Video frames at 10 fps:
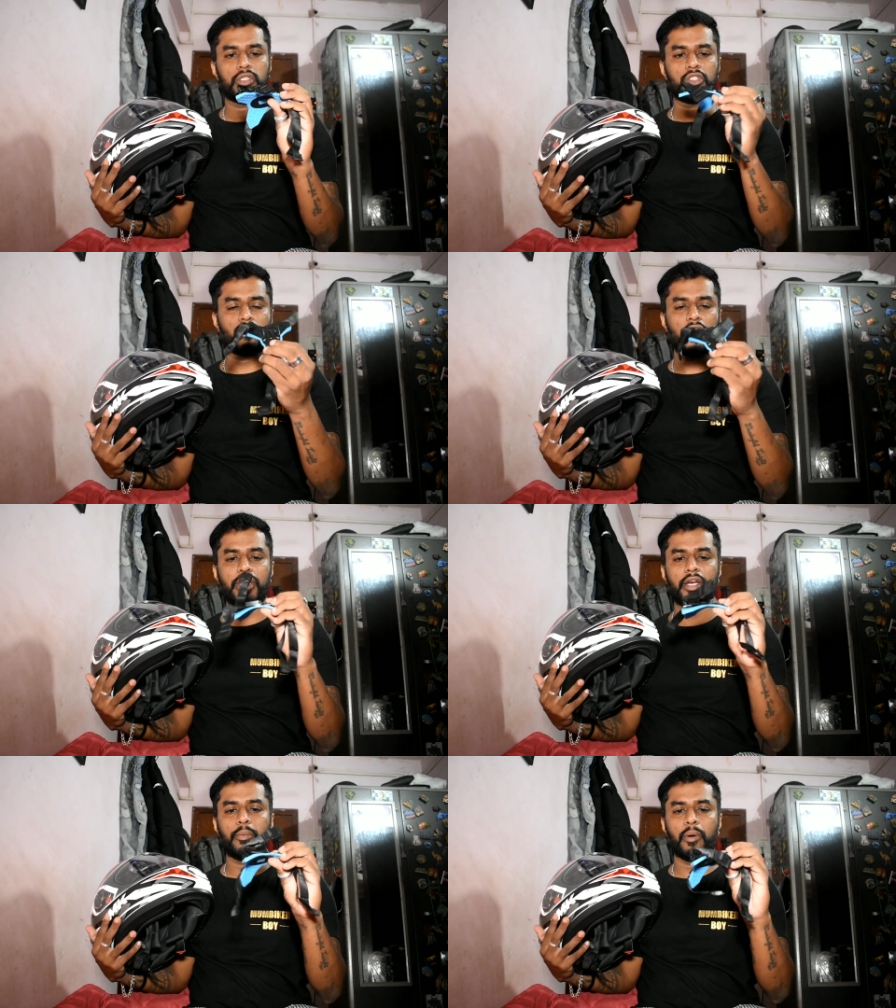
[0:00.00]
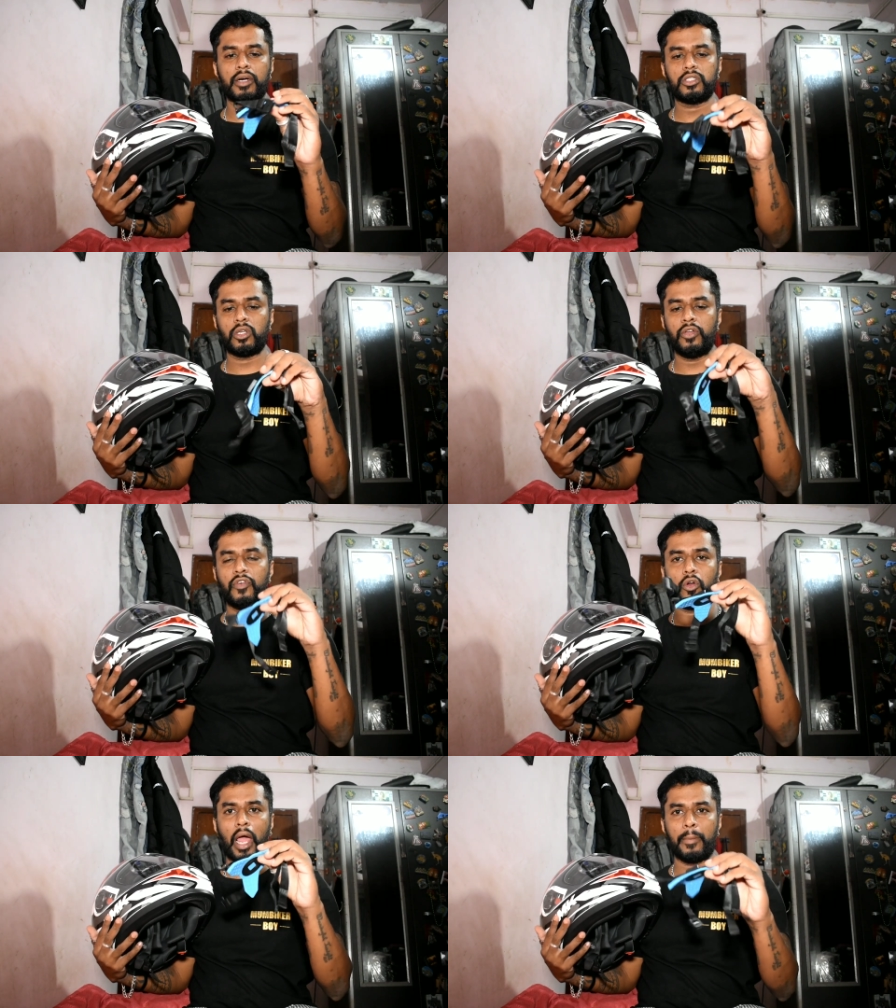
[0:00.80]
this is for 800 bucks,
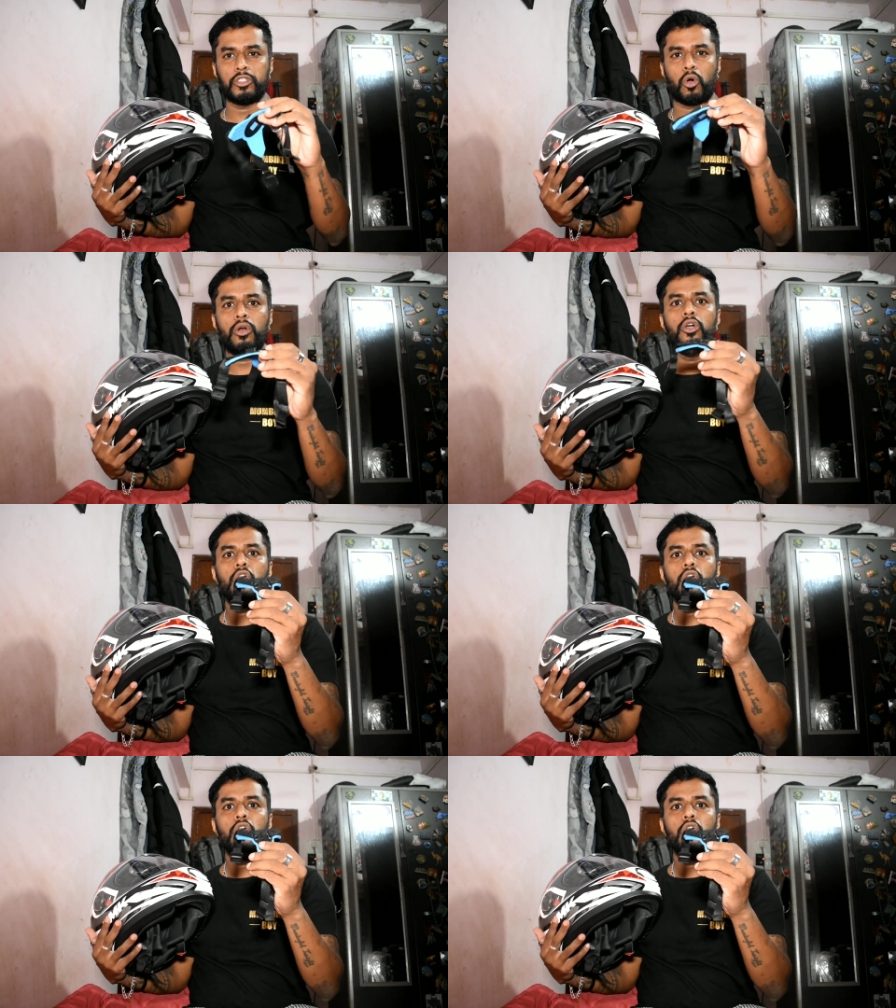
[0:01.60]
even on Amazon.